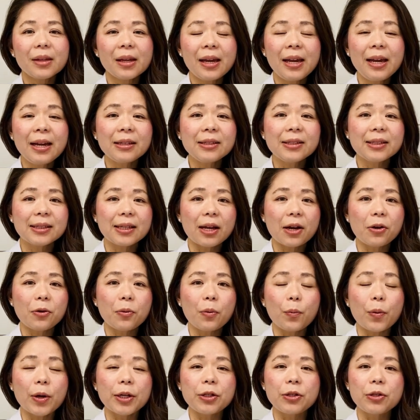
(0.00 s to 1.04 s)
and so
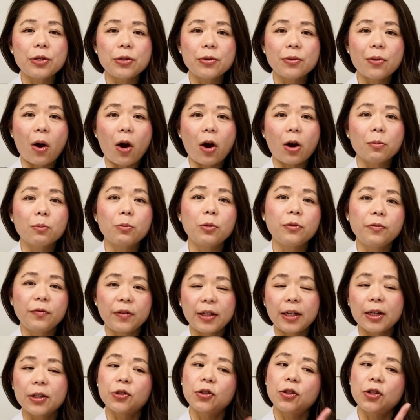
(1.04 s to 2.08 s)
when you are
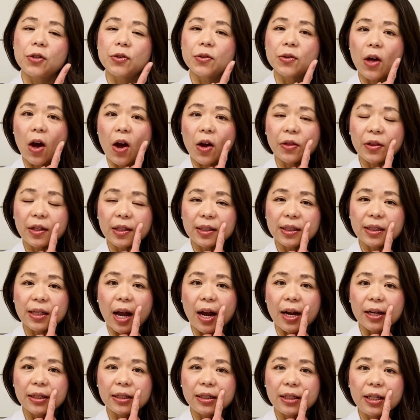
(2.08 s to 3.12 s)
moving a tooth on the
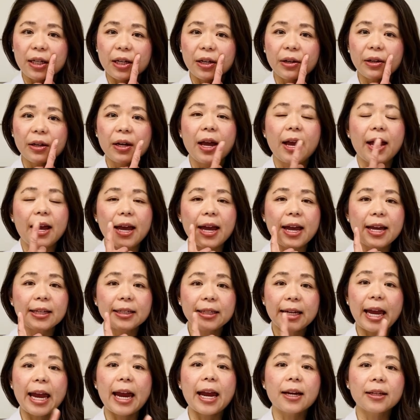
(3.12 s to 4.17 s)
side here, it
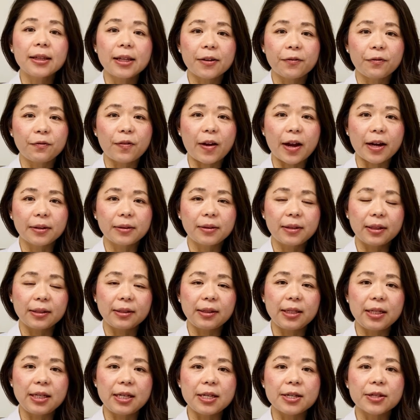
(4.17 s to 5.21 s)
can affect the
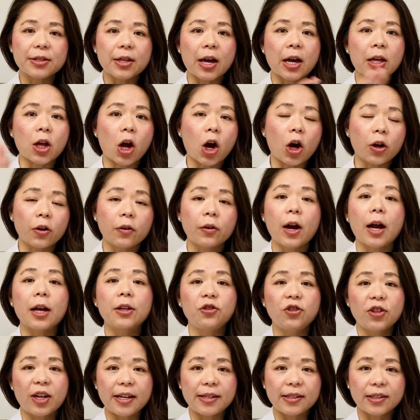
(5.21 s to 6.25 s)
teeth that are
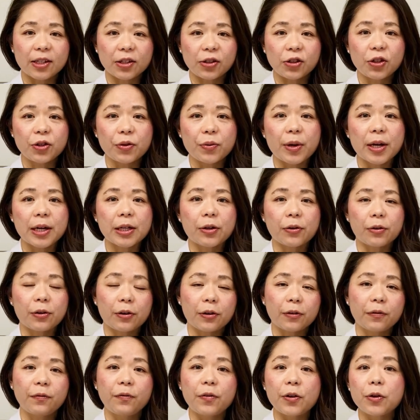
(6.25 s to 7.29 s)
adjacent to it or
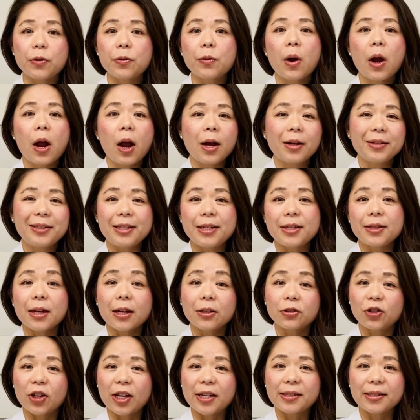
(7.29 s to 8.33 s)
a few teeth
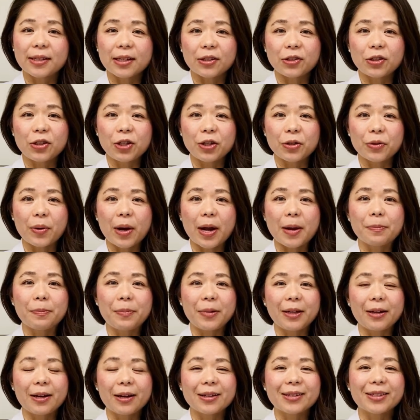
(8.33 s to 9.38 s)
adjacent to it
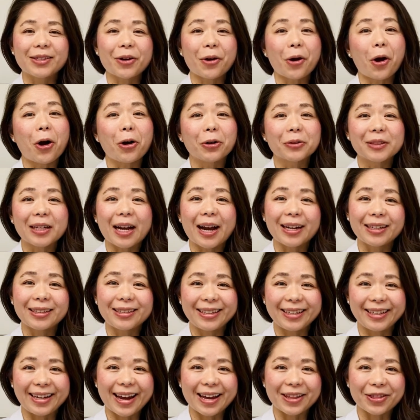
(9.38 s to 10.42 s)
because they're all tied
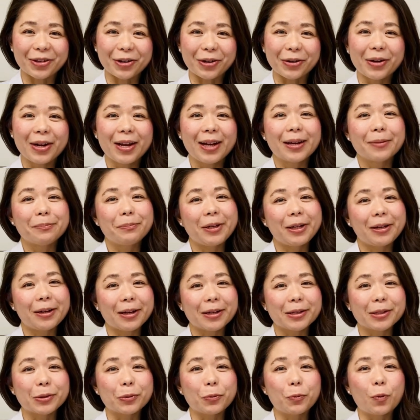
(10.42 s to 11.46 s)
together.
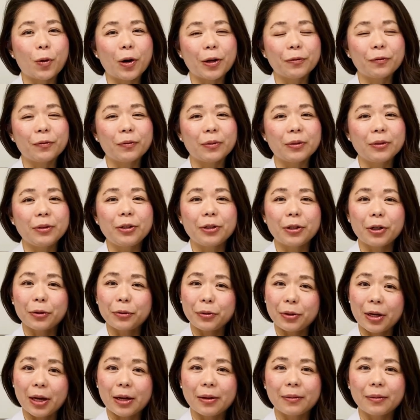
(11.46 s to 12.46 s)
Because one, you know,